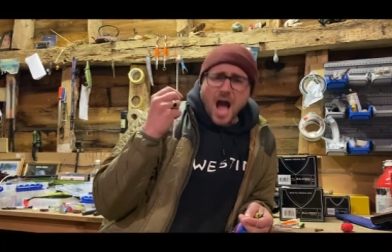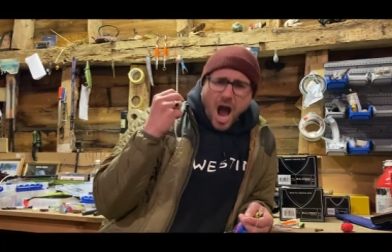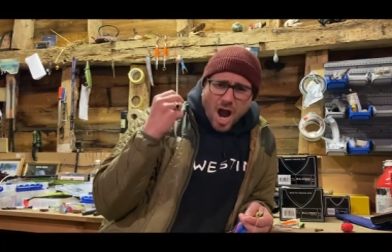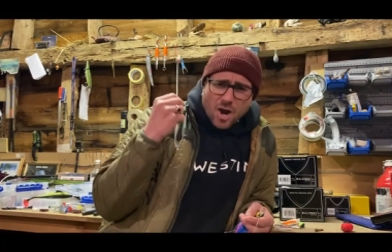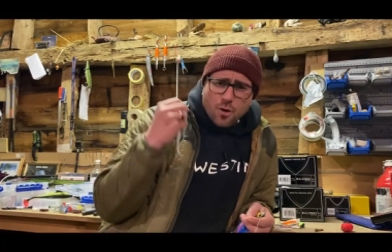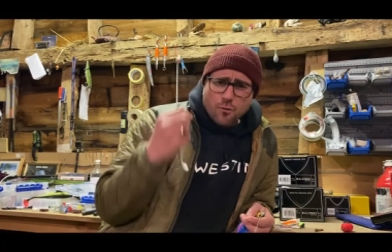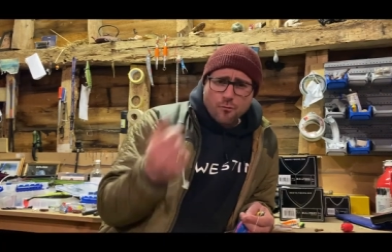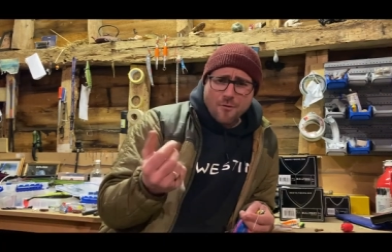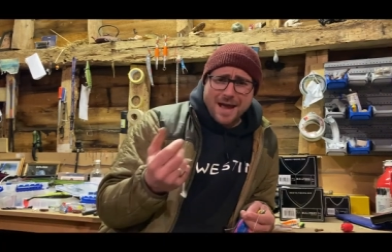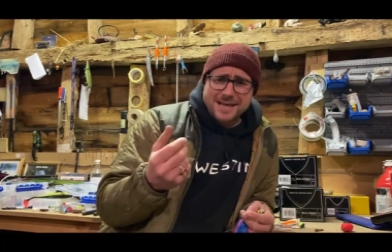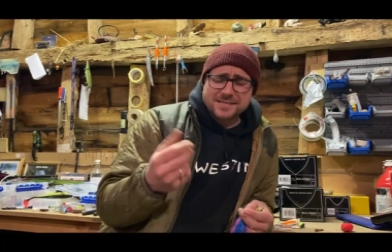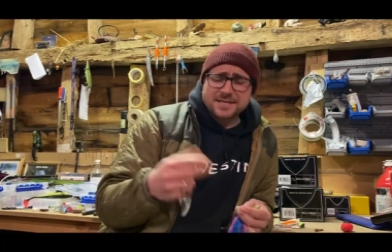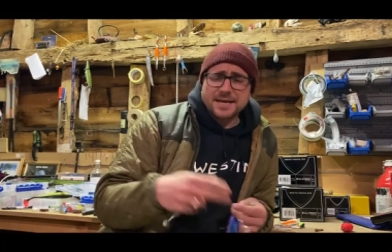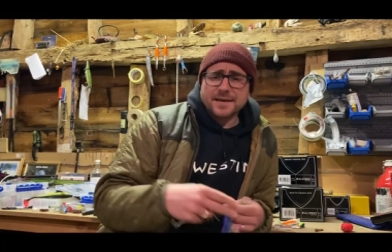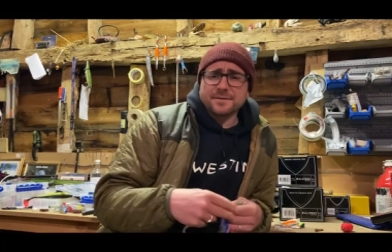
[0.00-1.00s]

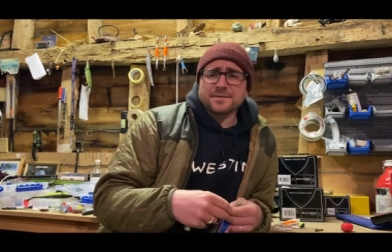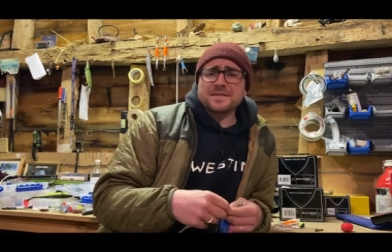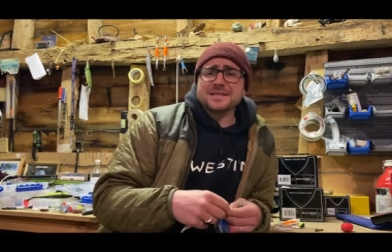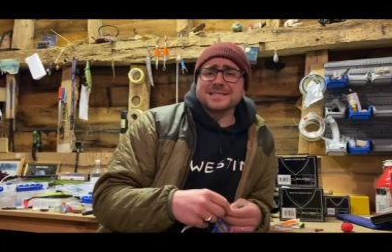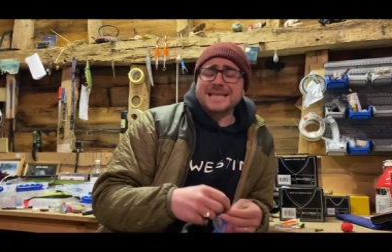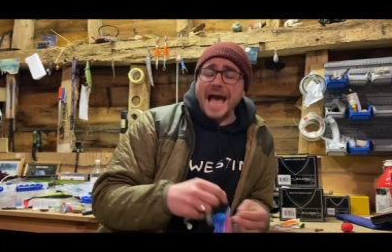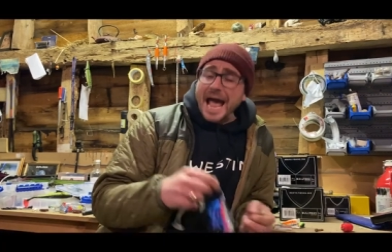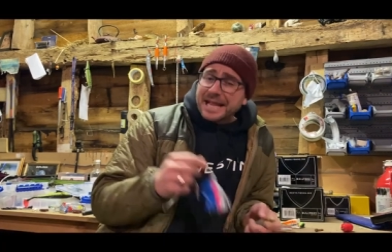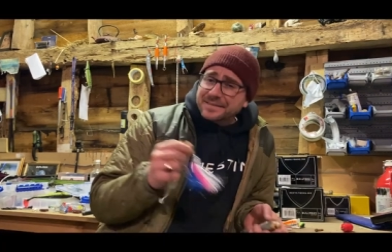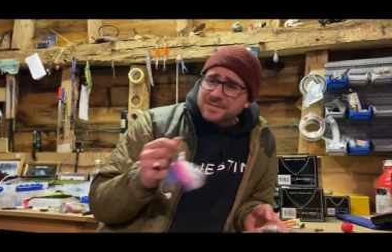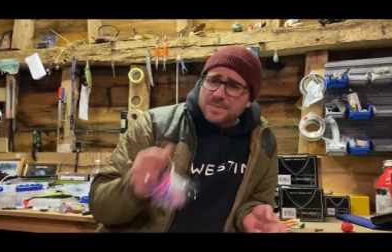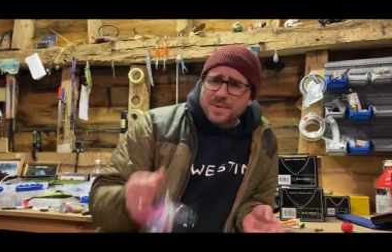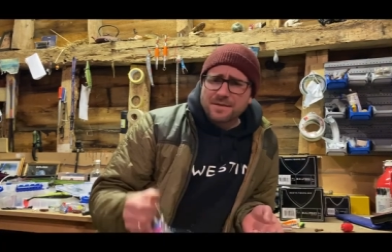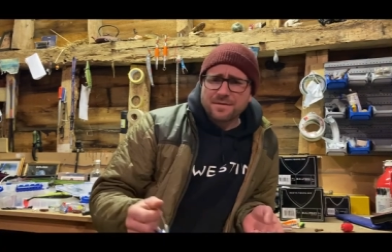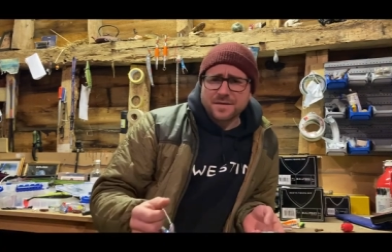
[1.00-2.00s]
aggressive, tend
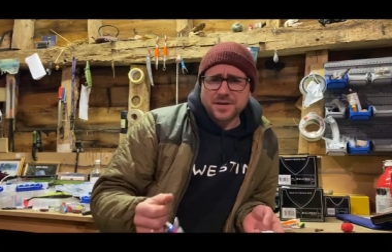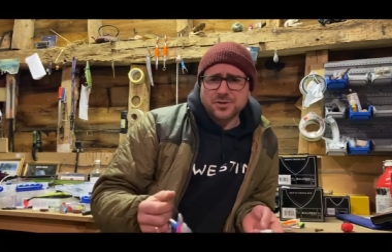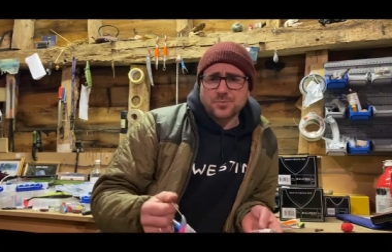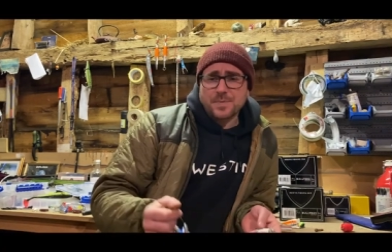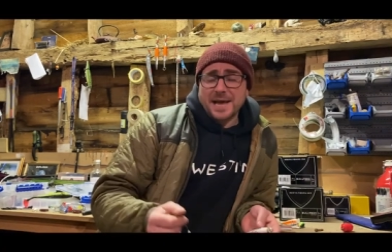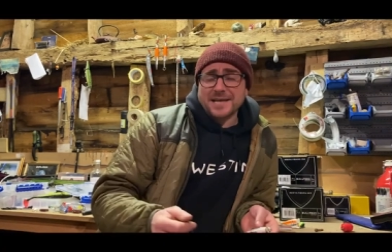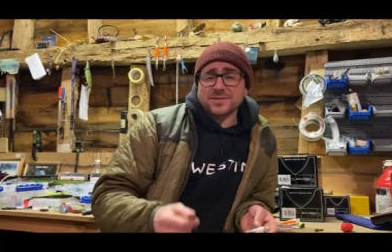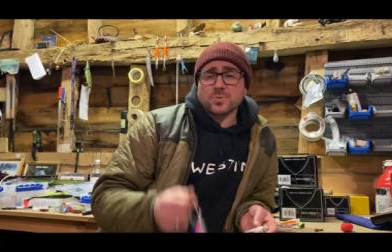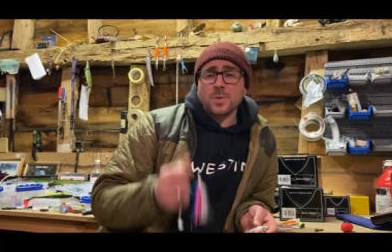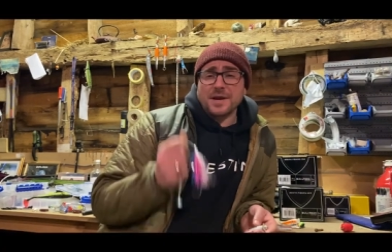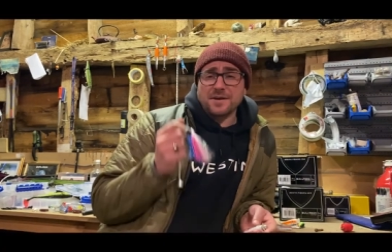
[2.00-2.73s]
to be fished best when you